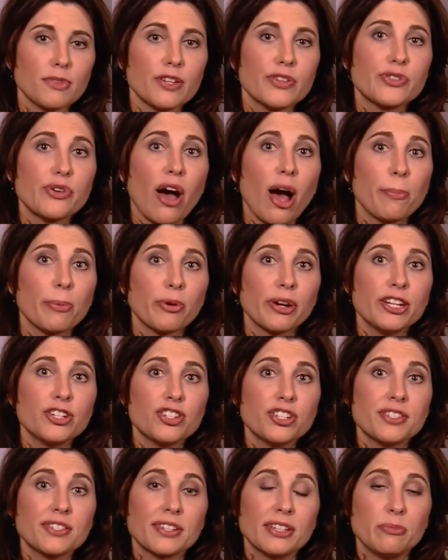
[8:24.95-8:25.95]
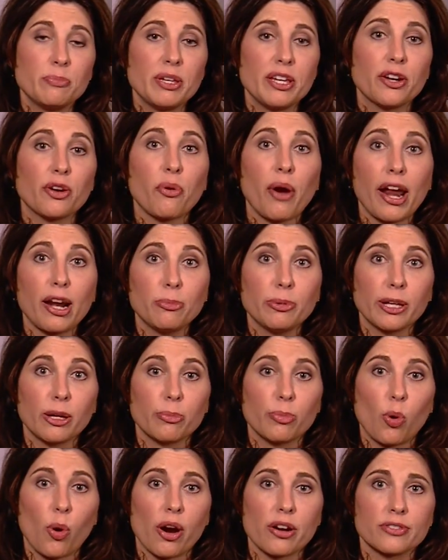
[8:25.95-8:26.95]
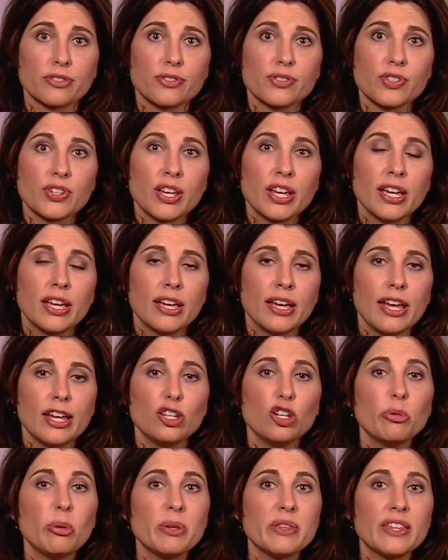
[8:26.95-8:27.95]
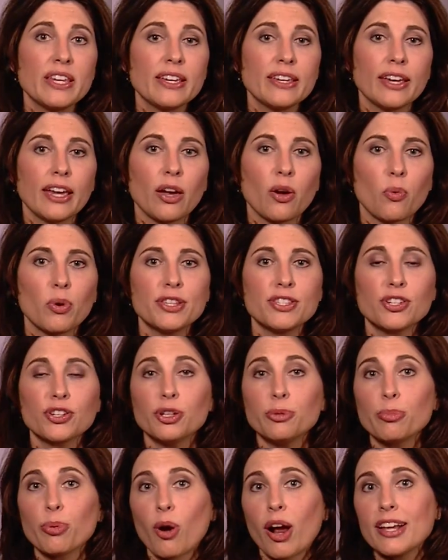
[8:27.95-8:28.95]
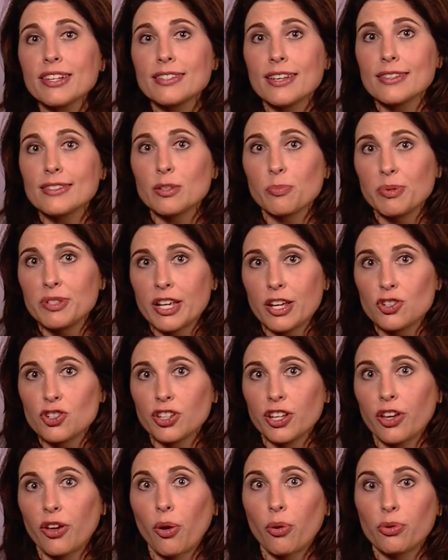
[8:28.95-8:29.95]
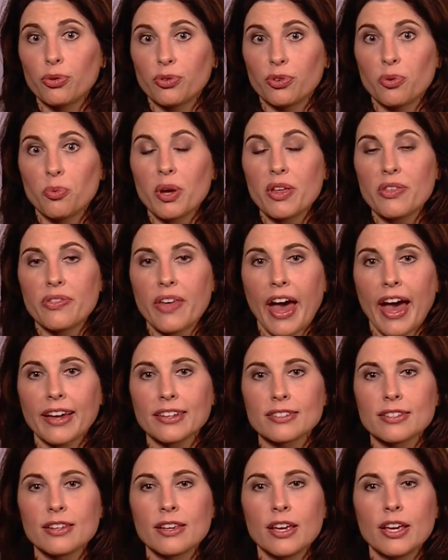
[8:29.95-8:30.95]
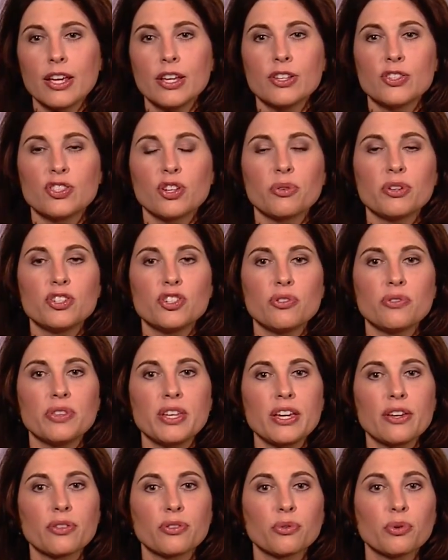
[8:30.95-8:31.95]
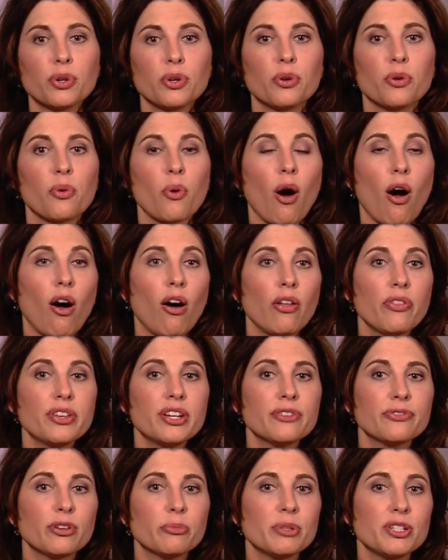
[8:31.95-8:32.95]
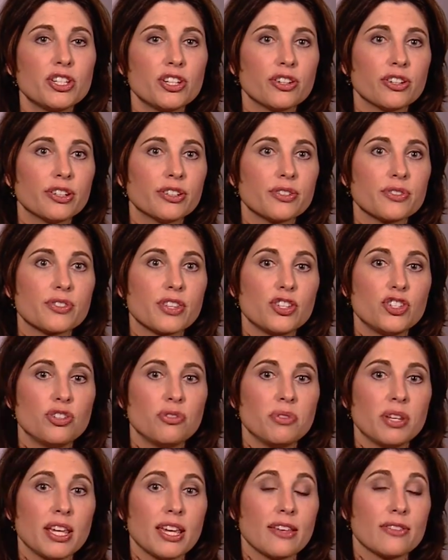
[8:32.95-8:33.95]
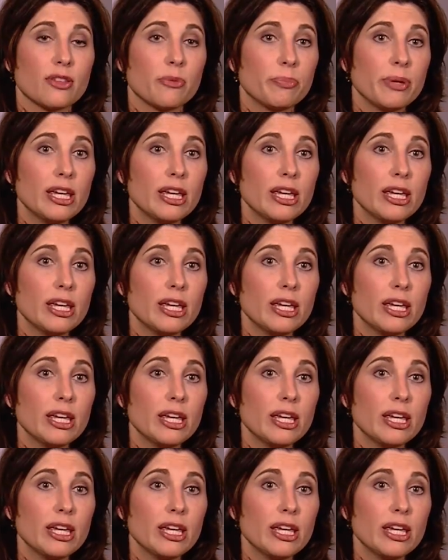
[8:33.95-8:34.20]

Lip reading: So operations can be incredibly important. And you may be thinking, what's a good process to potentially go through with that? So as you think through all the different materials that you need, the